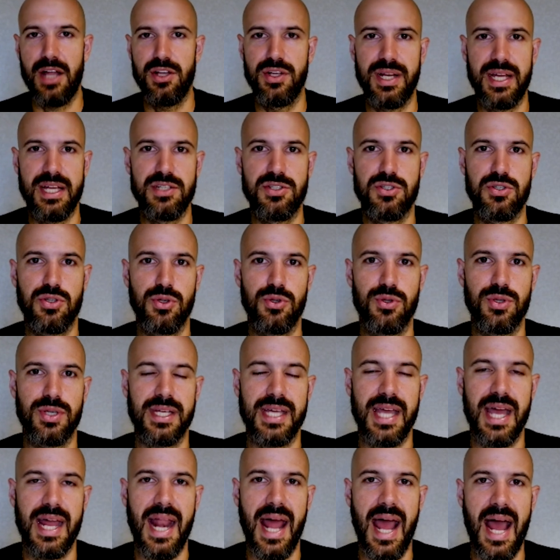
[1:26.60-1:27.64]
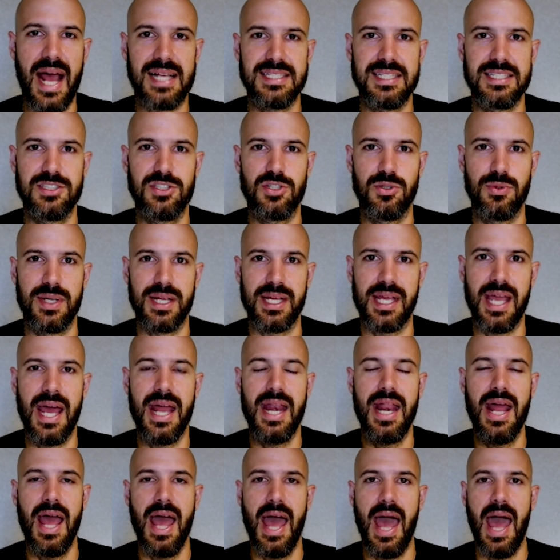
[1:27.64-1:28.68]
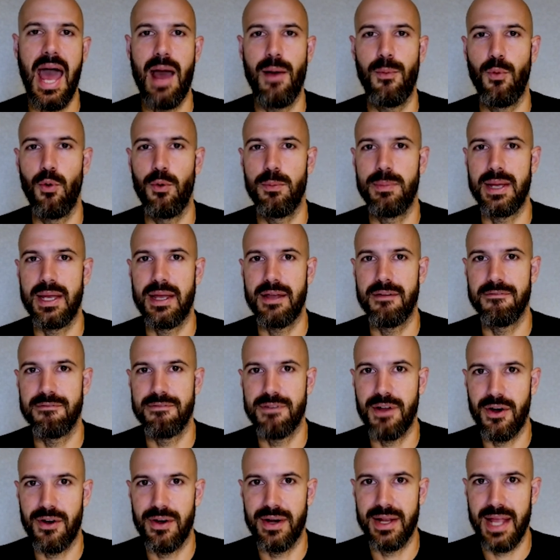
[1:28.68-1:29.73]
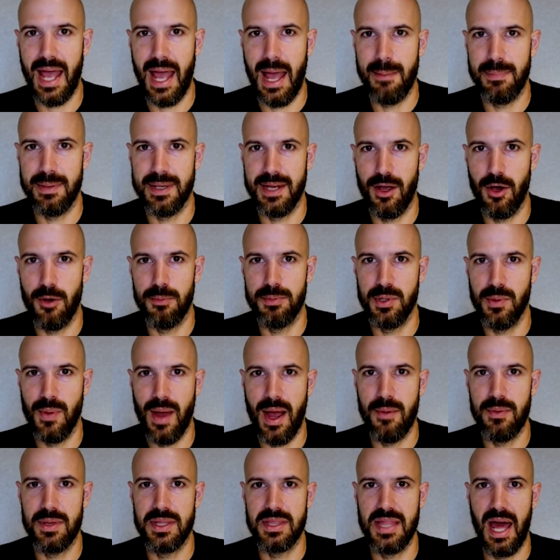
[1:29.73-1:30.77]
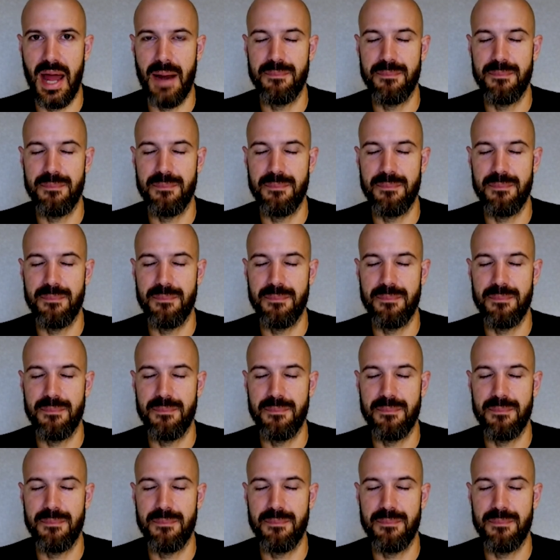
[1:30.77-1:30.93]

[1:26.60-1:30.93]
and you need to get access to it again. And we'll be very happy to help you out with